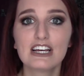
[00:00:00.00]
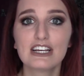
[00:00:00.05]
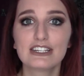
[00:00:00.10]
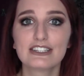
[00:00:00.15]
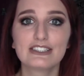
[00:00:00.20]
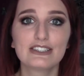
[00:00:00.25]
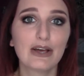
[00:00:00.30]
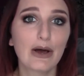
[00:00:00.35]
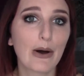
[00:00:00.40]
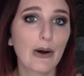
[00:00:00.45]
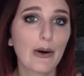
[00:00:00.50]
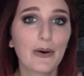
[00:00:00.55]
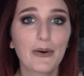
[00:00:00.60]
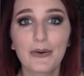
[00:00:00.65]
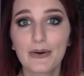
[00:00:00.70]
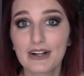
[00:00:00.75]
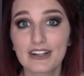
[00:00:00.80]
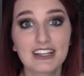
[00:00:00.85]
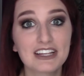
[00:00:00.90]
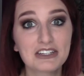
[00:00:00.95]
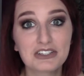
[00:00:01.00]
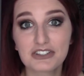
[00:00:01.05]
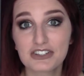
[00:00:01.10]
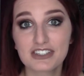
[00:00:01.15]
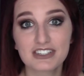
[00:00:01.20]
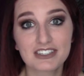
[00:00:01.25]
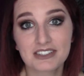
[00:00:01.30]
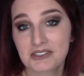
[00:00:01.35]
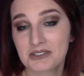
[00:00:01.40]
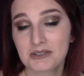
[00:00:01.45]
So let's
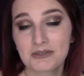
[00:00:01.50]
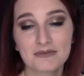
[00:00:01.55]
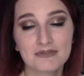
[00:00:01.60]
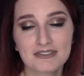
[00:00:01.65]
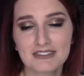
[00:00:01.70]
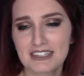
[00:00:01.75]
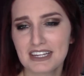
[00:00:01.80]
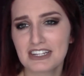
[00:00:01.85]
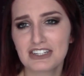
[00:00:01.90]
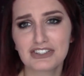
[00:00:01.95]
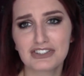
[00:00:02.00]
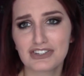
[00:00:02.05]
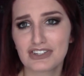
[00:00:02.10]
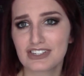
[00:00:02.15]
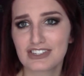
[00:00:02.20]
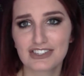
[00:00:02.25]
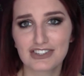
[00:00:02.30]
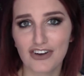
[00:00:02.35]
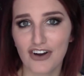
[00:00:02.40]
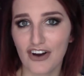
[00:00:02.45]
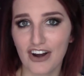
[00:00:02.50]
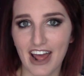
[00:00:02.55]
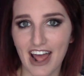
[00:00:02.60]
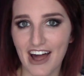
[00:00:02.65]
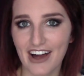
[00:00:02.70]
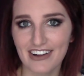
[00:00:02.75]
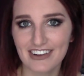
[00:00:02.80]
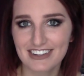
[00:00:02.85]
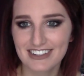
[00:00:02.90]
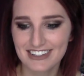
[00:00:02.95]
just start
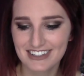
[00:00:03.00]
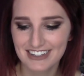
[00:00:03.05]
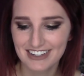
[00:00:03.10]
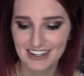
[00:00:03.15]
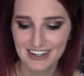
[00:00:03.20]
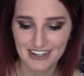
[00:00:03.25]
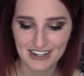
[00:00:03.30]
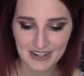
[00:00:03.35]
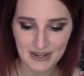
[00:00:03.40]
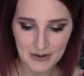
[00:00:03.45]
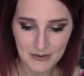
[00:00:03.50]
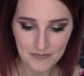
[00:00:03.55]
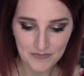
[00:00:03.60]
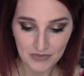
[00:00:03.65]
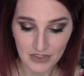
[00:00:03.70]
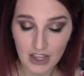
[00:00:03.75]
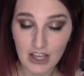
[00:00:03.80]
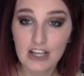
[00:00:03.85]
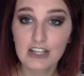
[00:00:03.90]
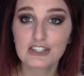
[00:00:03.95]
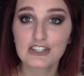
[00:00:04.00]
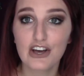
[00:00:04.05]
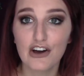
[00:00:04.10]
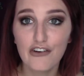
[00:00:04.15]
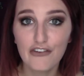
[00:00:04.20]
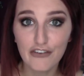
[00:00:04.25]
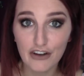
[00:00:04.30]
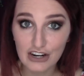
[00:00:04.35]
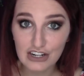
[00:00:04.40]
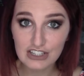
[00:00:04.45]
out. So
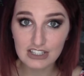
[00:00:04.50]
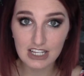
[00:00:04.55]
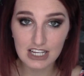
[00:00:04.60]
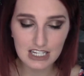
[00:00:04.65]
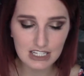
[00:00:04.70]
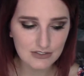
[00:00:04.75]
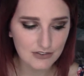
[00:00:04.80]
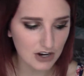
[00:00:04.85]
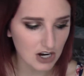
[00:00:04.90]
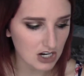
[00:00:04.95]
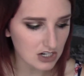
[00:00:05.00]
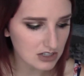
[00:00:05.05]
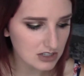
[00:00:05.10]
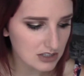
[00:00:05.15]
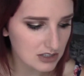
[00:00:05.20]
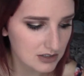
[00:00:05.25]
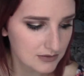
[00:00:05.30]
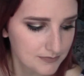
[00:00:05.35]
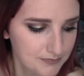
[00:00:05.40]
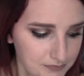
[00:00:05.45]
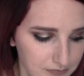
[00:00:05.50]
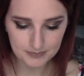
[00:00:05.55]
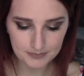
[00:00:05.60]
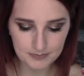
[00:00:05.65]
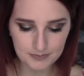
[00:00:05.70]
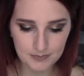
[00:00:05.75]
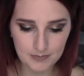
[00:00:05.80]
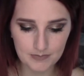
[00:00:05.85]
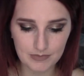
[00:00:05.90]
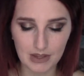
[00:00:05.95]
first things first,
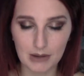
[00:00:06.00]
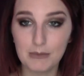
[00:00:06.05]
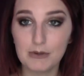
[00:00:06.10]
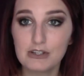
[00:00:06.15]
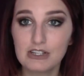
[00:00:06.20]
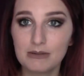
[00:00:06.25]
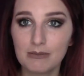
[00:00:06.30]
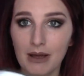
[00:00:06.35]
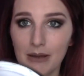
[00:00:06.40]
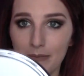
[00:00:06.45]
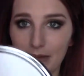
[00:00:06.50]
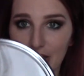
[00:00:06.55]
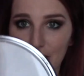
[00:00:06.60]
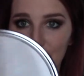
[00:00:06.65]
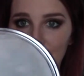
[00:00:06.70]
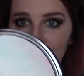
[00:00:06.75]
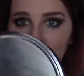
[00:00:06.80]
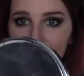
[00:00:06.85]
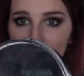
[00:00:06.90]
I'm using my mirror.